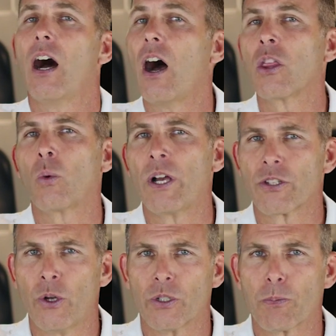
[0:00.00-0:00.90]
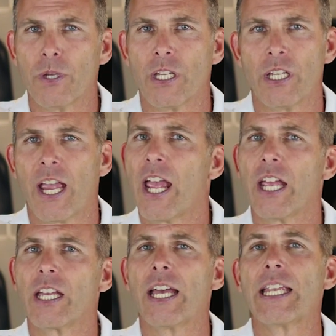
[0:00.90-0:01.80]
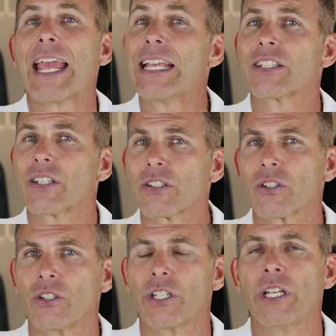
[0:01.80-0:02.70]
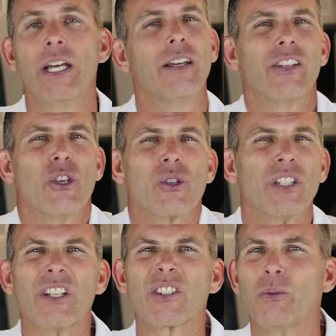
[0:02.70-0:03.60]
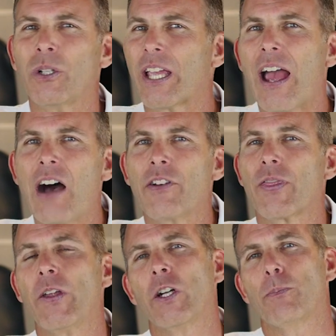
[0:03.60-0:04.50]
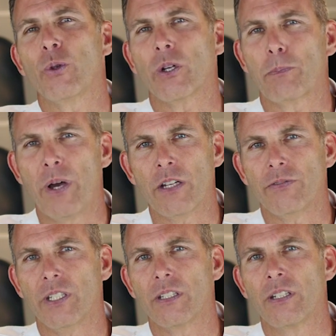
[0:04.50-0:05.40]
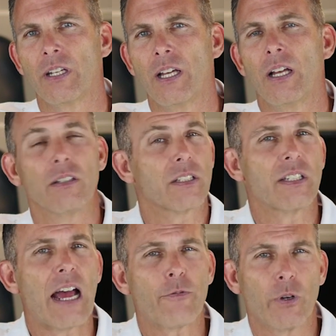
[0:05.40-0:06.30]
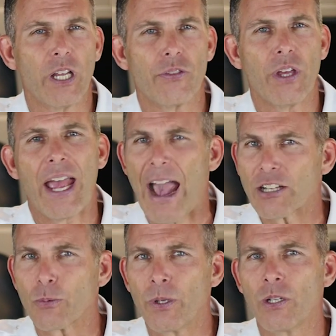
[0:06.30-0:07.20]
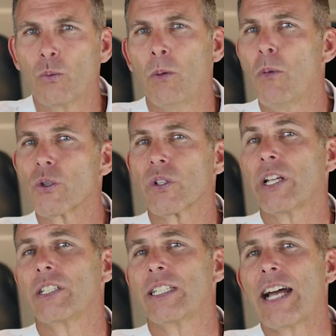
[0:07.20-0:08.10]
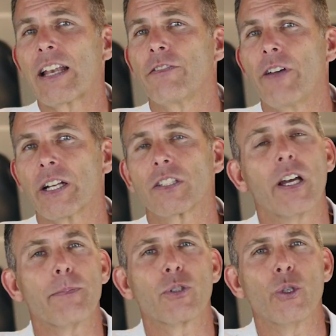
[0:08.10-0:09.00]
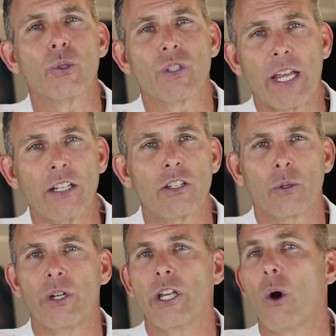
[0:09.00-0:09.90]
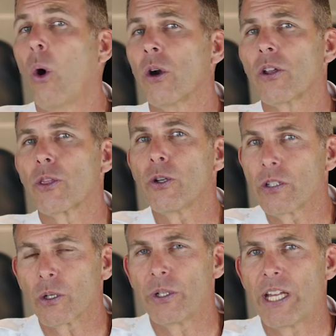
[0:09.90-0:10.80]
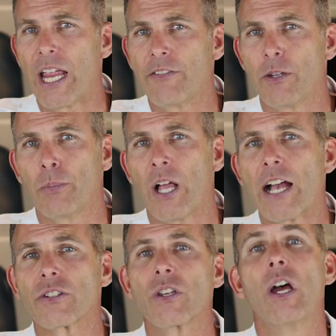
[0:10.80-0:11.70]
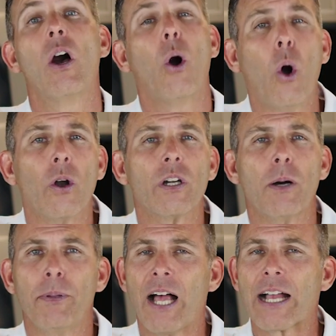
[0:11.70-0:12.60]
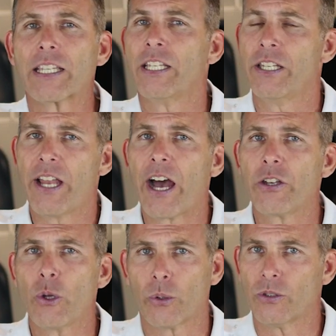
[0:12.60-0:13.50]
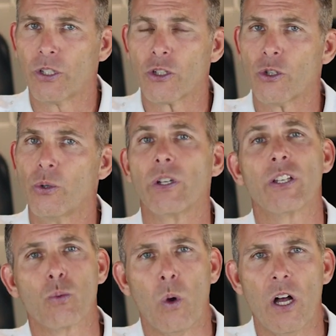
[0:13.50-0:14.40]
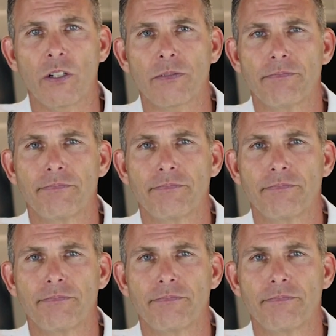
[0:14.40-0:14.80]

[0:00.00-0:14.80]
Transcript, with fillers: otherwise known as PEA, and asystole usually doesn't really have a therapeutic benefit. Let's not forget that atropine will most likely not affect type 2 second degree or third degree AV blocks or a block in non-nodal tissue as well.